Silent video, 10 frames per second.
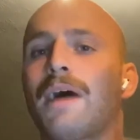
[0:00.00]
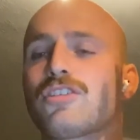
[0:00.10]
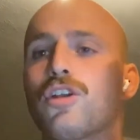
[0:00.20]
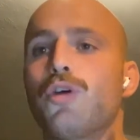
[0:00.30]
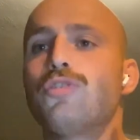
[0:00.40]

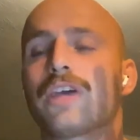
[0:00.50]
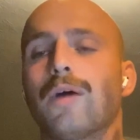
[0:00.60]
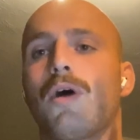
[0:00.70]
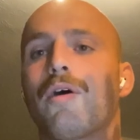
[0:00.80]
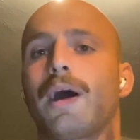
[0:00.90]
losing a
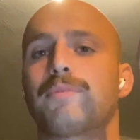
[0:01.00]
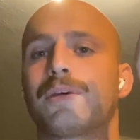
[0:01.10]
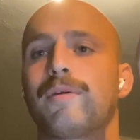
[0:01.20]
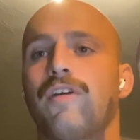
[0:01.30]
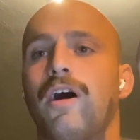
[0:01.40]
World Cup
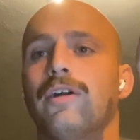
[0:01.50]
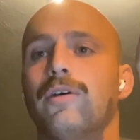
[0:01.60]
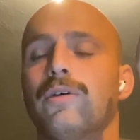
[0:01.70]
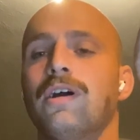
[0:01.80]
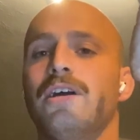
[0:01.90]

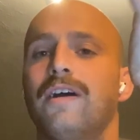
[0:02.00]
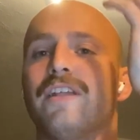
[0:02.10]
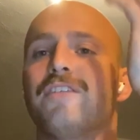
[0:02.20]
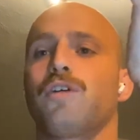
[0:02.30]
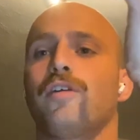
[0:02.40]
semi-final and
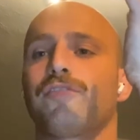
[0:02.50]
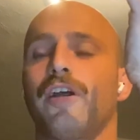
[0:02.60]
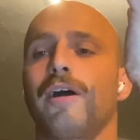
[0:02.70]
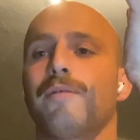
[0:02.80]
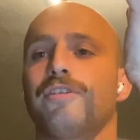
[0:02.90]
then you've got to
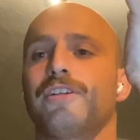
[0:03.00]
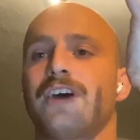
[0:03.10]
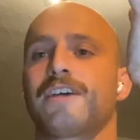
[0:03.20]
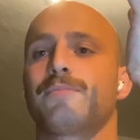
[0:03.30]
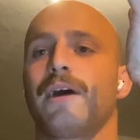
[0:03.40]
front up for a
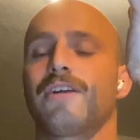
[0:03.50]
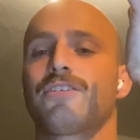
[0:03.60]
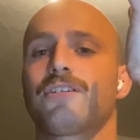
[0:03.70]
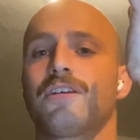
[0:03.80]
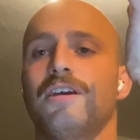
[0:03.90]
test
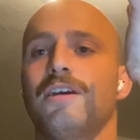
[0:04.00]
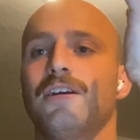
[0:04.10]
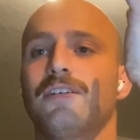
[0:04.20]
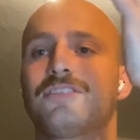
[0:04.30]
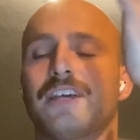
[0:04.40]
match
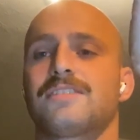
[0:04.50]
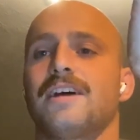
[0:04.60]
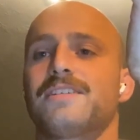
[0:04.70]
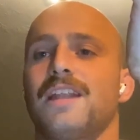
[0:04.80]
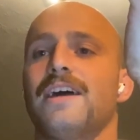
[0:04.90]
6
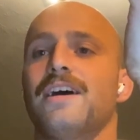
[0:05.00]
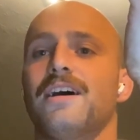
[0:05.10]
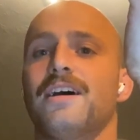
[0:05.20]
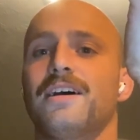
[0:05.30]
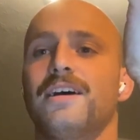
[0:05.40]
days
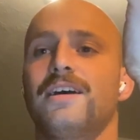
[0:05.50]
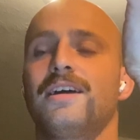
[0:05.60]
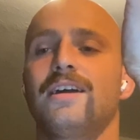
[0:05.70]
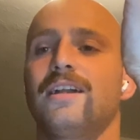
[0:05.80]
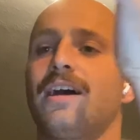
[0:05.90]
later.
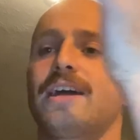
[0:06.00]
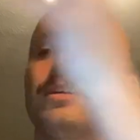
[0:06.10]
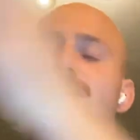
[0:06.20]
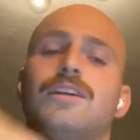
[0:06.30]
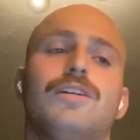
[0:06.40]
Like,
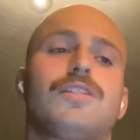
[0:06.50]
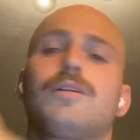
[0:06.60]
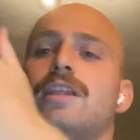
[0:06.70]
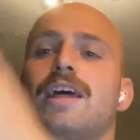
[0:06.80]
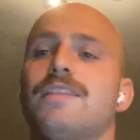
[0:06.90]

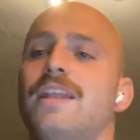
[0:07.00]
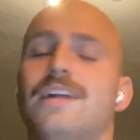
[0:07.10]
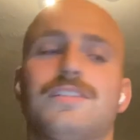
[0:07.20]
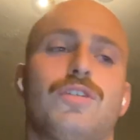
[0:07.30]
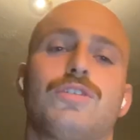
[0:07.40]
the
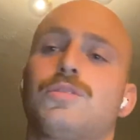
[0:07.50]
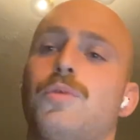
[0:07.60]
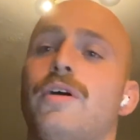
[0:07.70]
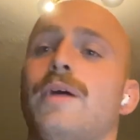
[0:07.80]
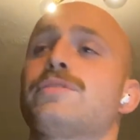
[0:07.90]
lads have lost a
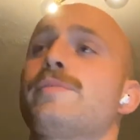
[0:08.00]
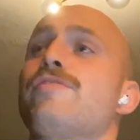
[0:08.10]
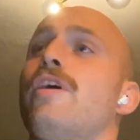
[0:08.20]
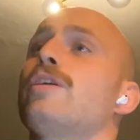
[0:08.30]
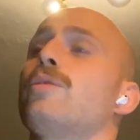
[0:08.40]
World Cup
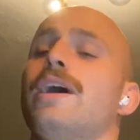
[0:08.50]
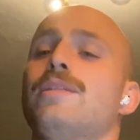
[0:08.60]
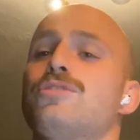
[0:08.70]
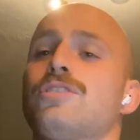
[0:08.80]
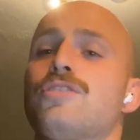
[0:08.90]
semi-final. Let
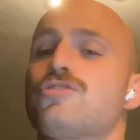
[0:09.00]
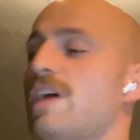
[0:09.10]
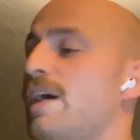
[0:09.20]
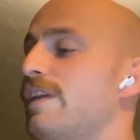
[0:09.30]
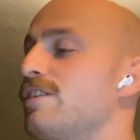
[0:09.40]
them just go
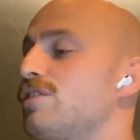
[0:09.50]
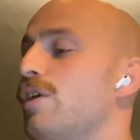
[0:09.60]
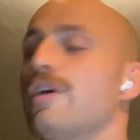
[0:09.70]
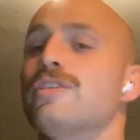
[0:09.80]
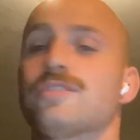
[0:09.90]
drown their
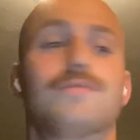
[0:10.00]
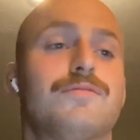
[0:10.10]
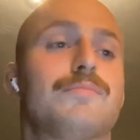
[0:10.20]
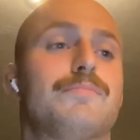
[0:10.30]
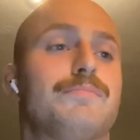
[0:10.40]
sorrows and
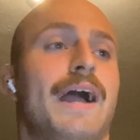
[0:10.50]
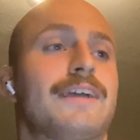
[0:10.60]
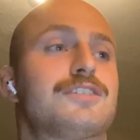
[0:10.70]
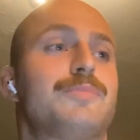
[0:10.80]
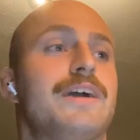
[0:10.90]
bang
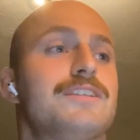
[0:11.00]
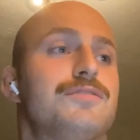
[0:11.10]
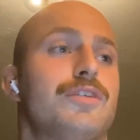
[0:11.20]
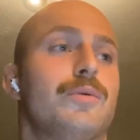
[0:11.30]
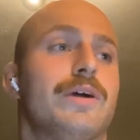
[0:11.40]
spates
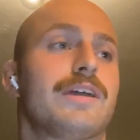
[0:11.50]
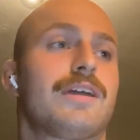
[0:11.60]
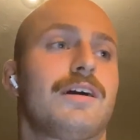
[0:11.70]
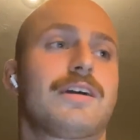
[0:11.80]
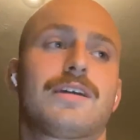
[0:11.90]
for a week, like,